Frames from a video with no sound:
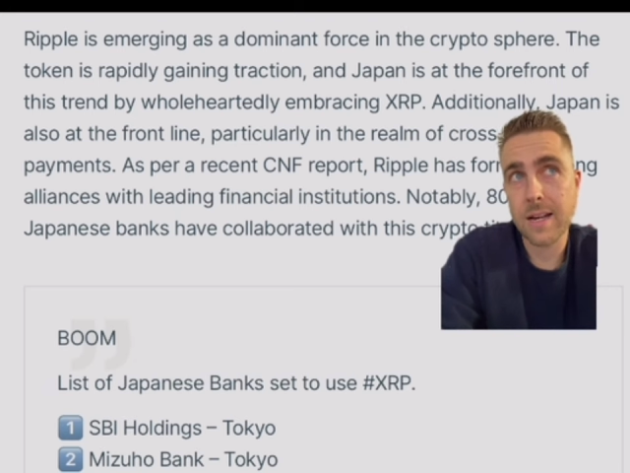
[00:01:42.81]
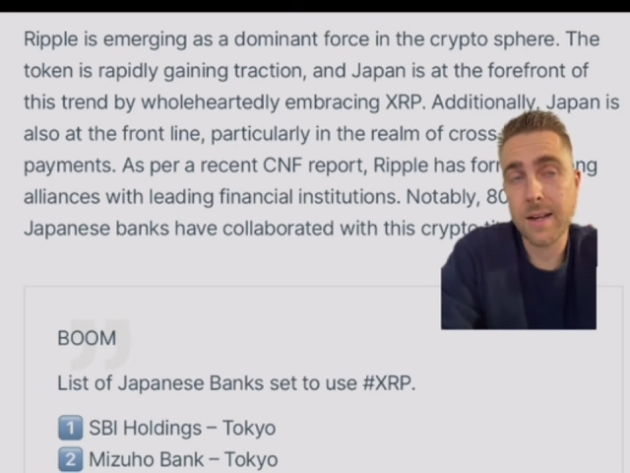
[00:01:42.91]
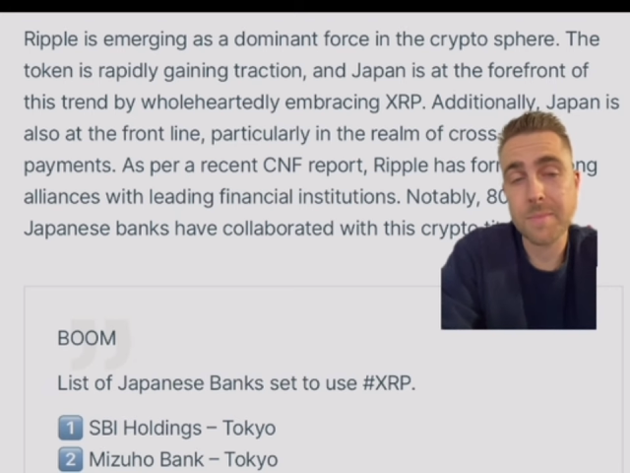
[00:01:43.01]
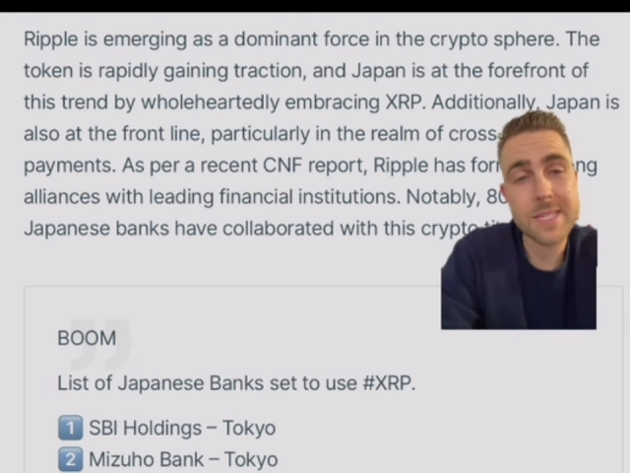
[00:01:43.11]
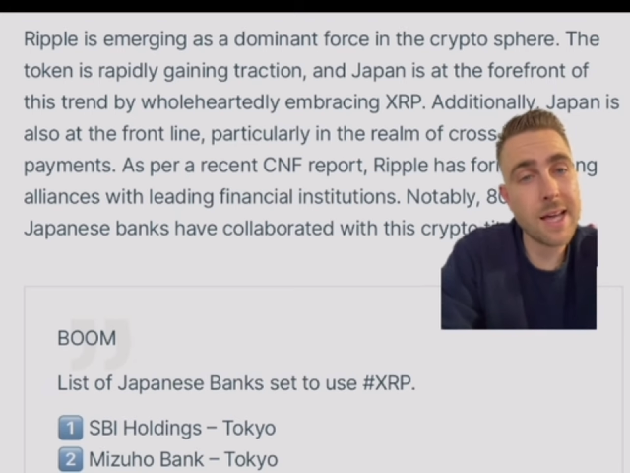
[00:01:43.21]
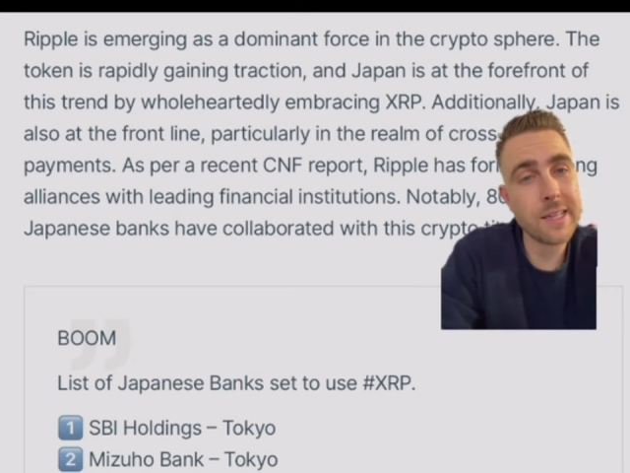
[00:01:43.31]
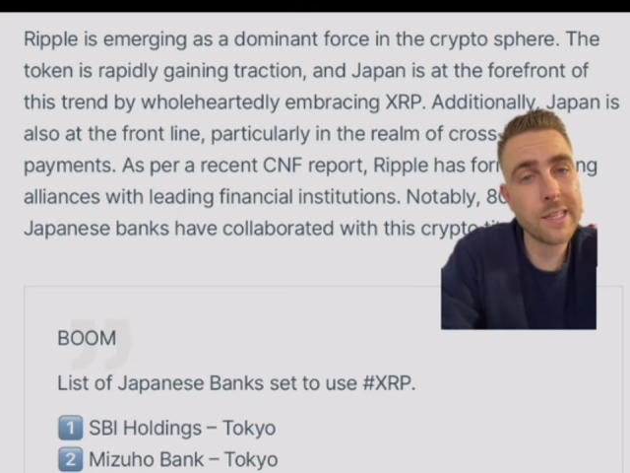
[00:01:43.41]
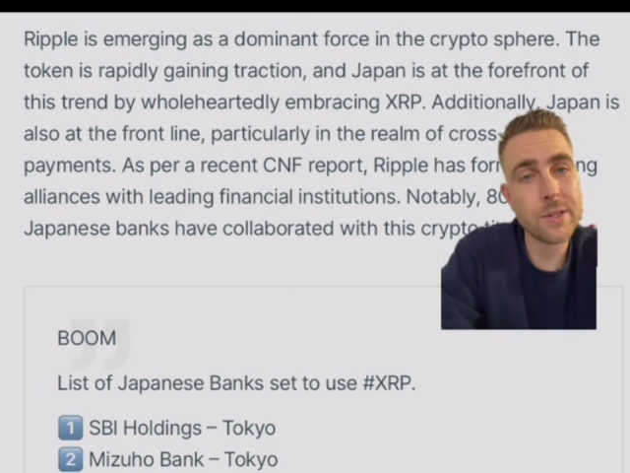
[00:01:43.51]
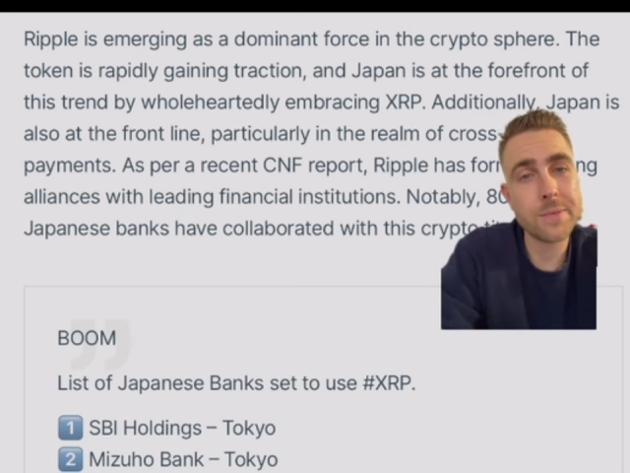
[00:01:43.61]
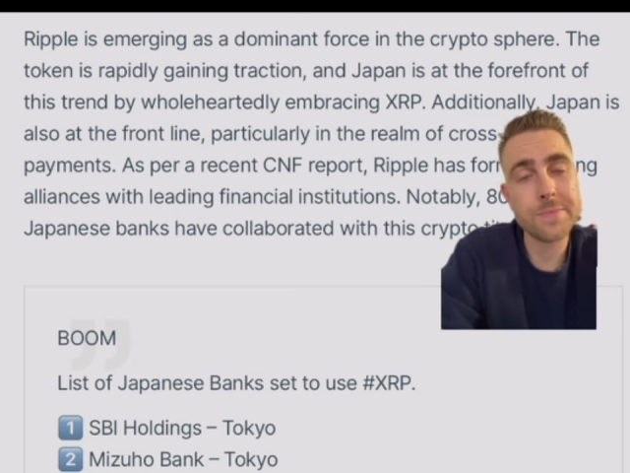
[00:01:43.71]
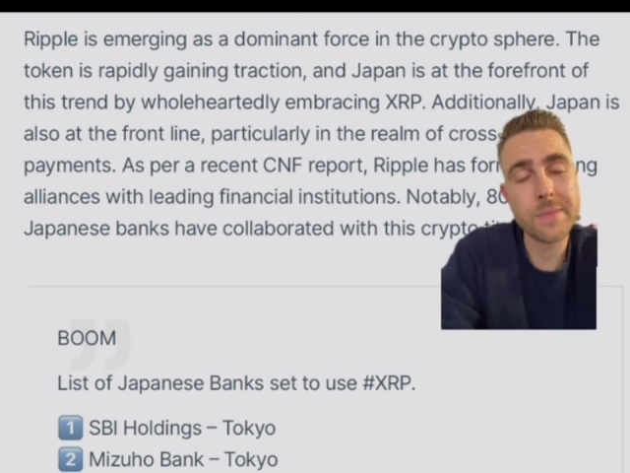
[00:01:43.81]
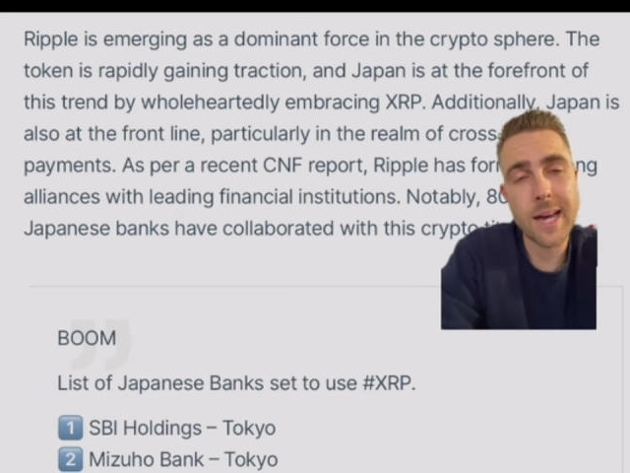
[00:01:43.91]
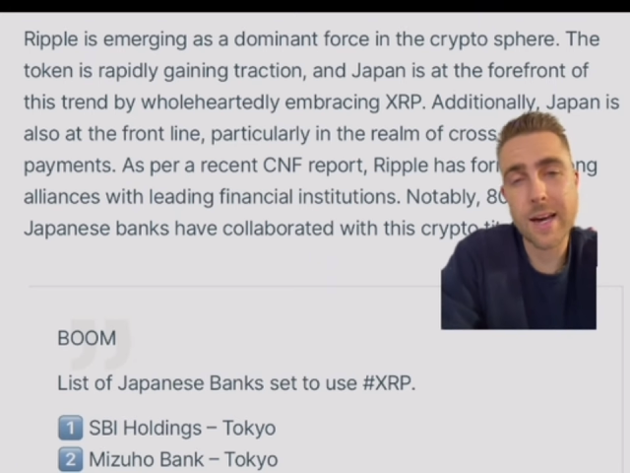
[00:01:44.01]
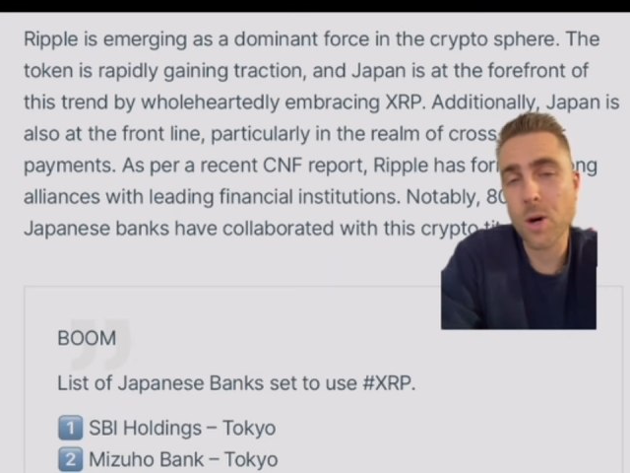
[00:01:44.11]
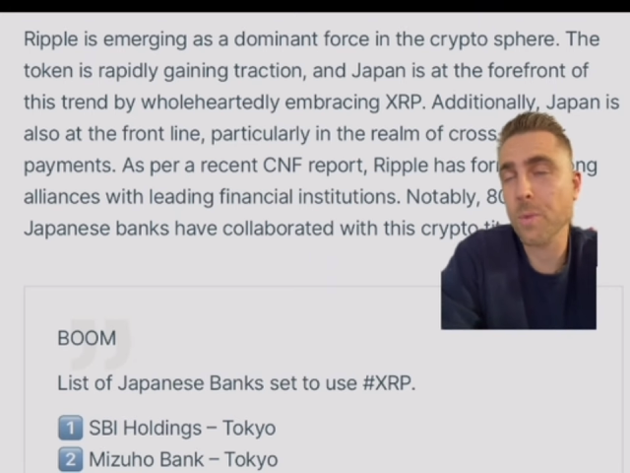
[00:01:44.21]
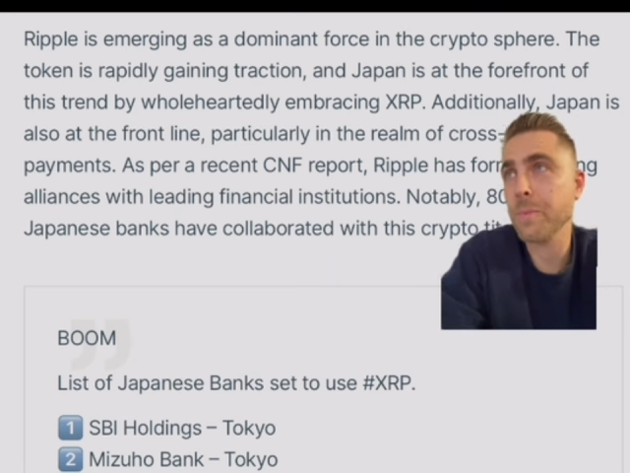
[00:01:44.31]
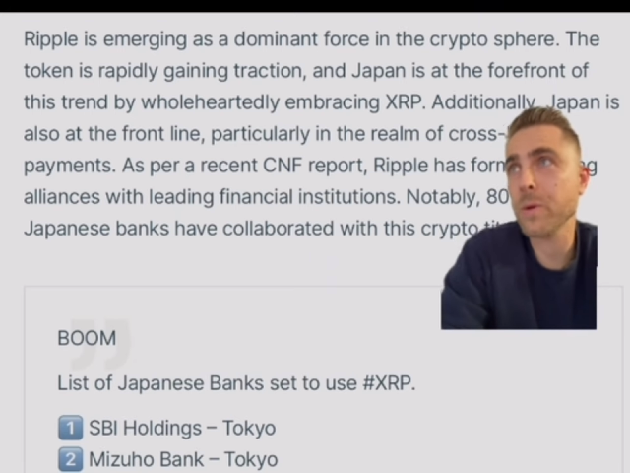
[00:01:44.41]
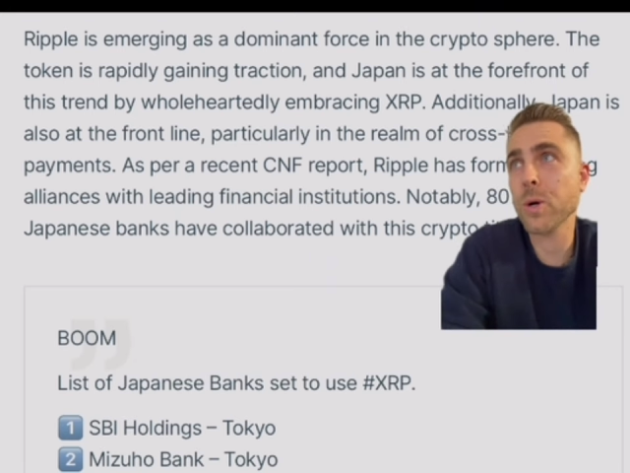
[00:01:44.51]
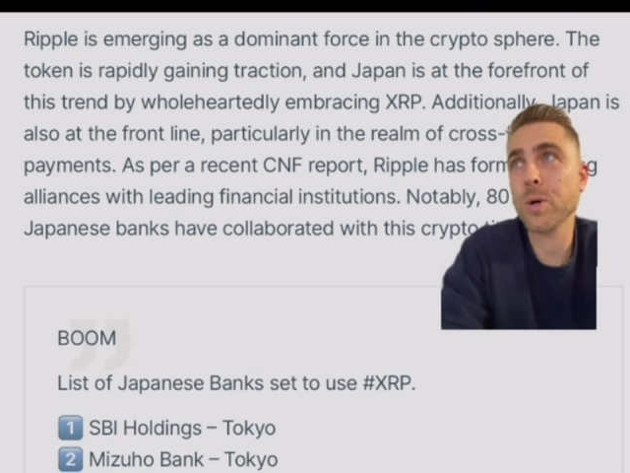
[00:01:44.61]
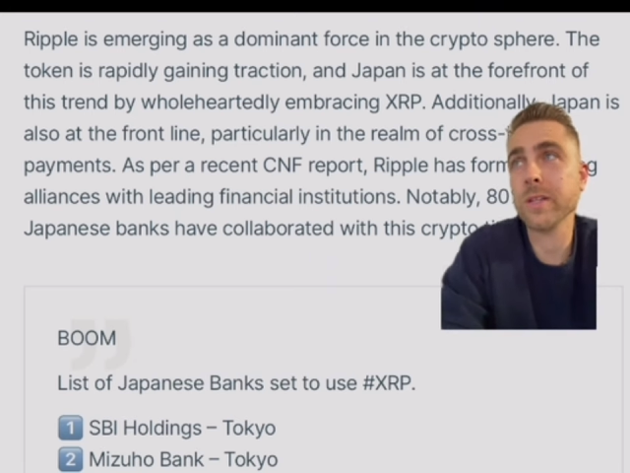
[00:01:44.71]
I'm telling you, I hope you
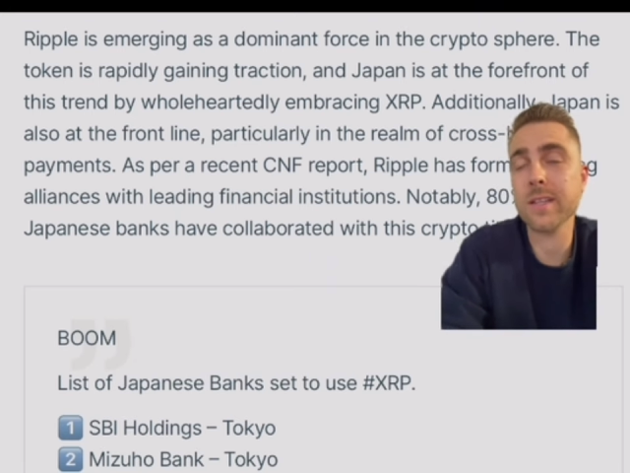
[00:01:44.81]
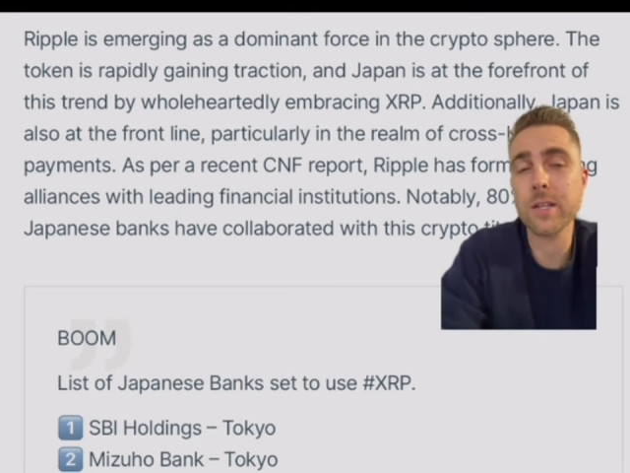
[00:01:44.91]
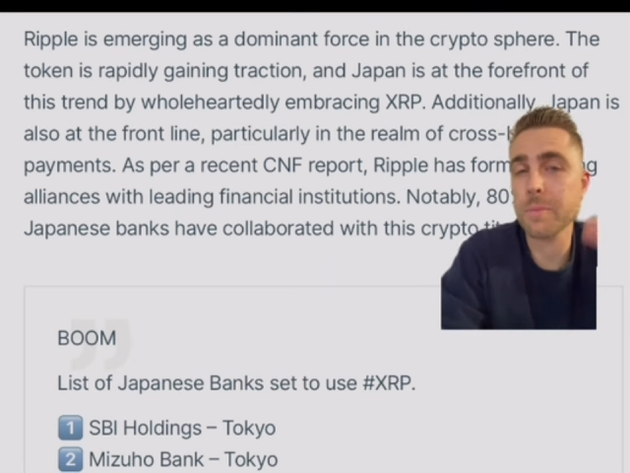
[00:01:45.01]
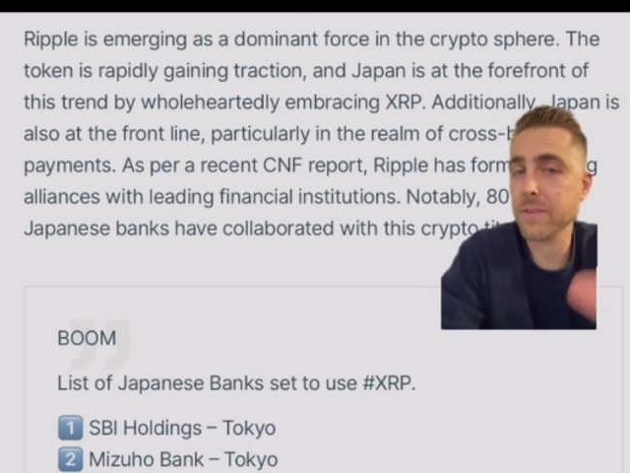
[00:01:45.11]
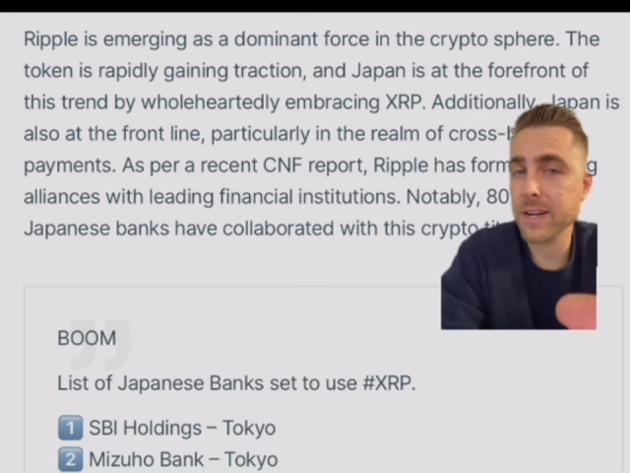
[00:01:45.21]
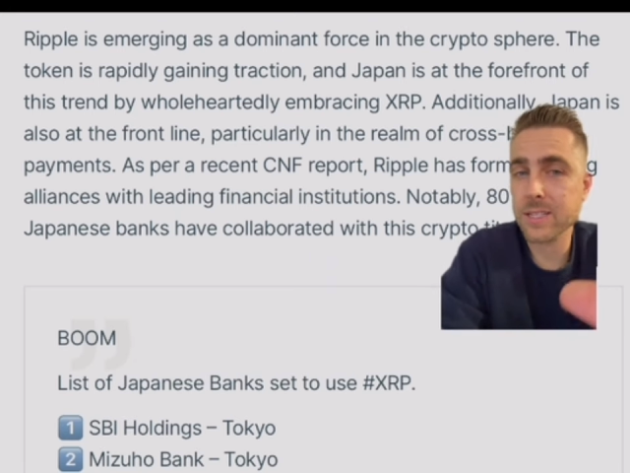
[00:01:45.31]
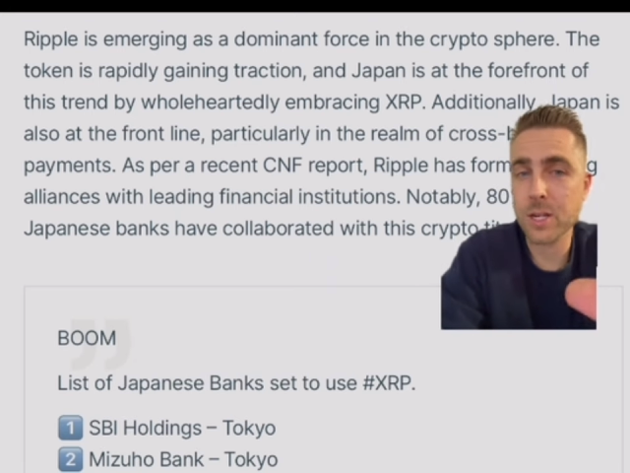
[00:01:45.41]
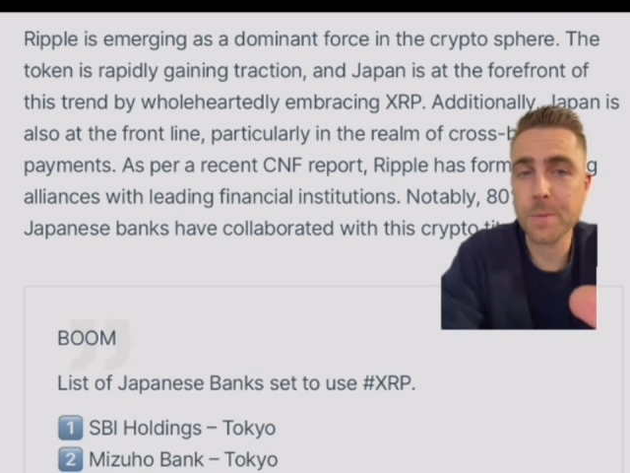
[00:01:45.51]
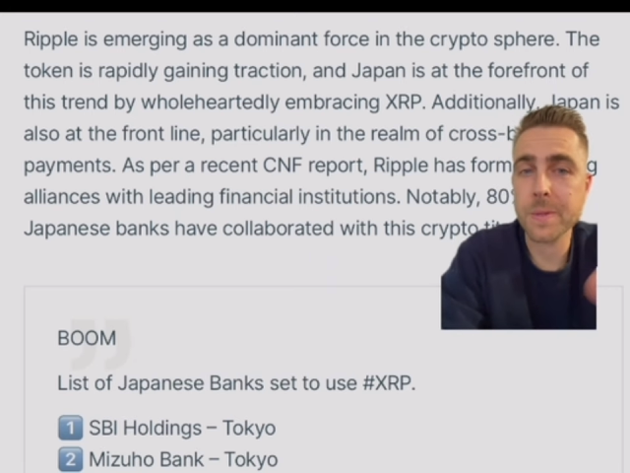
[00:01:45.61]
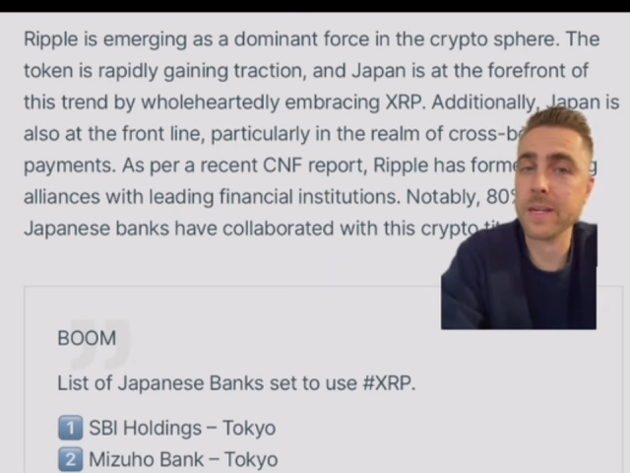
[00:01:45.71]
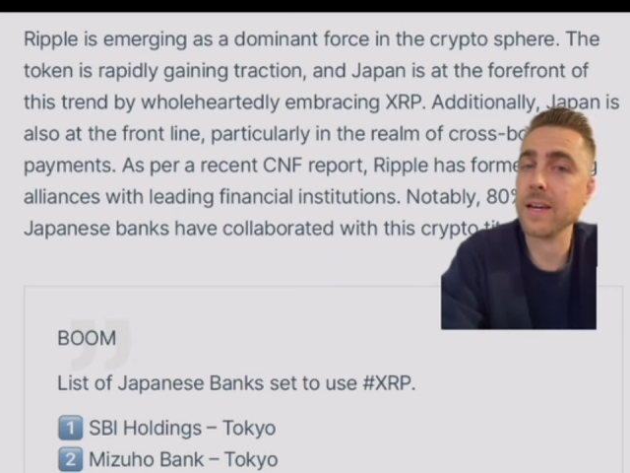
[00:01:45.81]
hold a little bit of XRP.